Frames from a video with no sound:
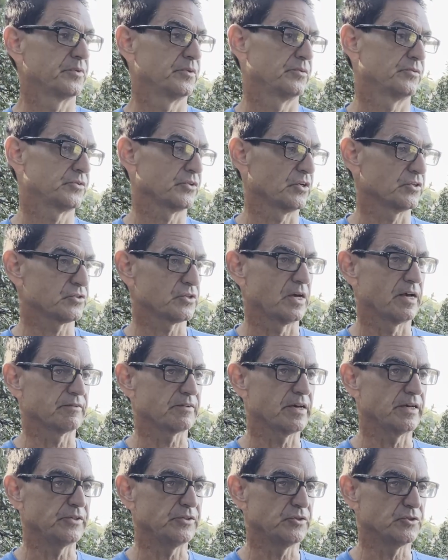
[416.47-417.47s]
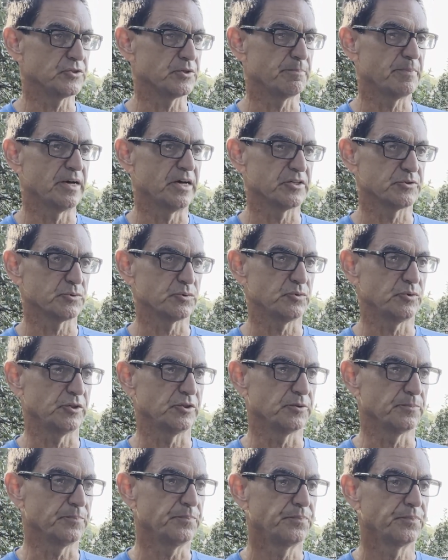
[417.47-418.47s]
So I've kind of used a balance between
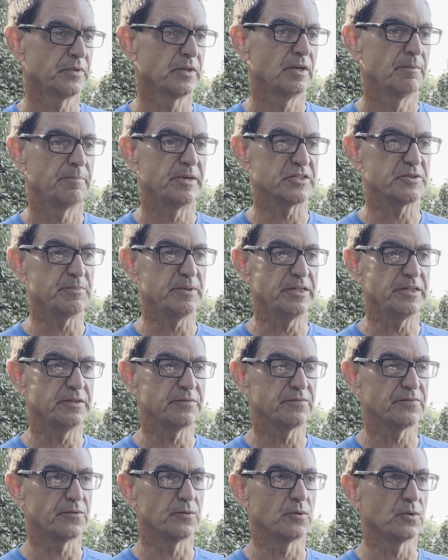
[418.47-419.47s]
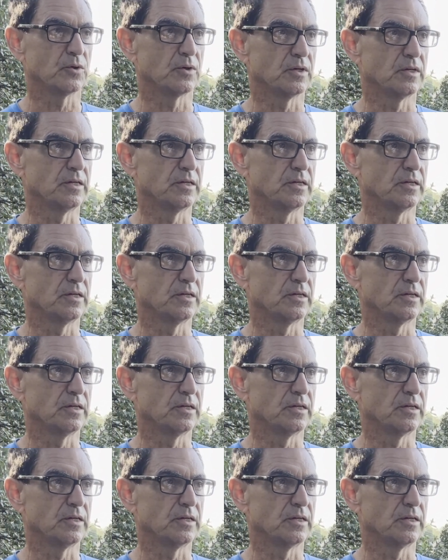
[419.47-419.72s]
them. Best medium for